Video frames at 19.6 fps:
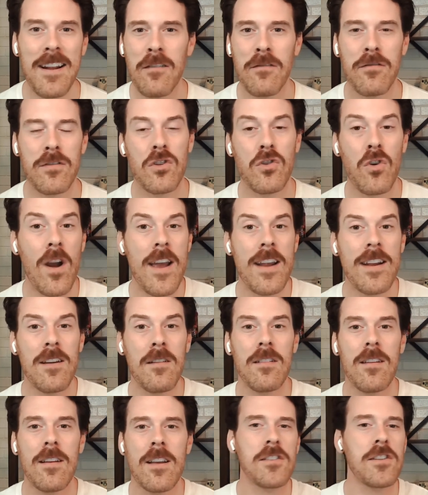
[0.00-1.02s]
of trying
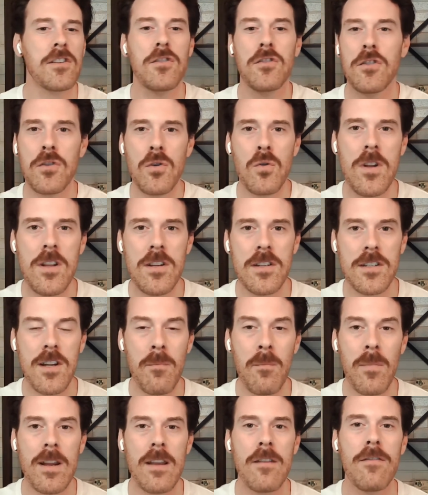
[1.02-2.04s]
to, because as soon as
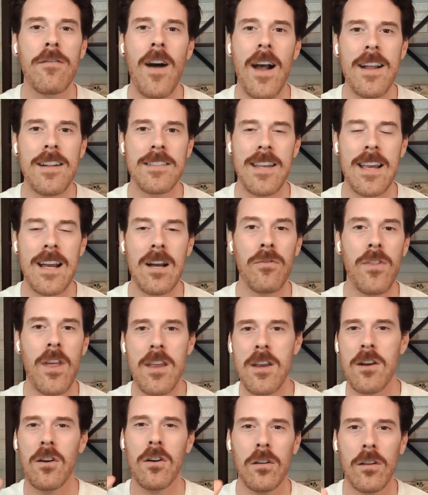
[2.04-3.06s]
somebody finds out that
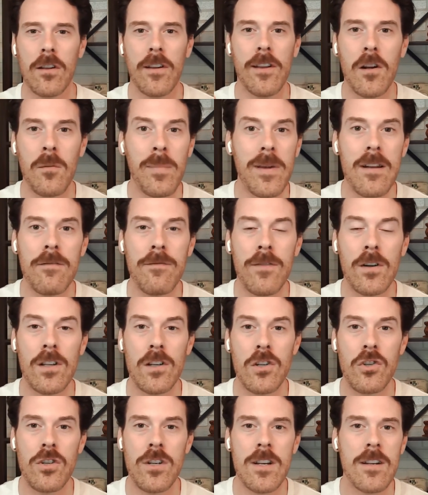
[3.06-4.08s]
you're a little bit full
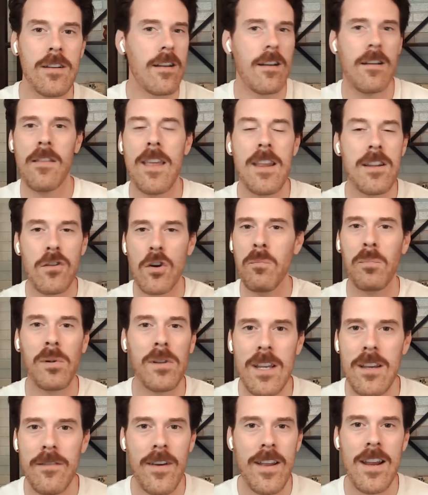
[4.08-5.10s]
of shit, they don't
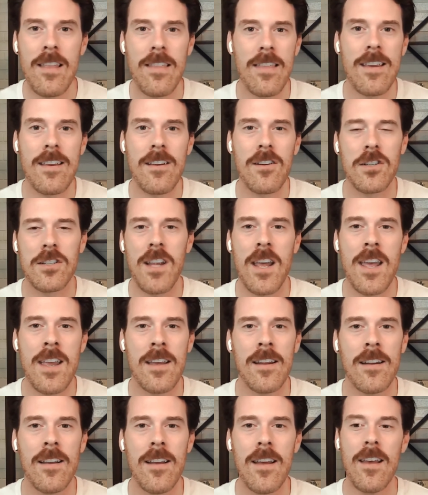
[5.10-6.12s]
believe anything you're
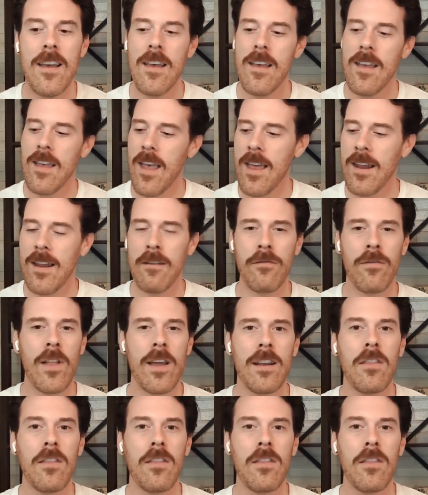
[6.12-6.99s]
saying. And if like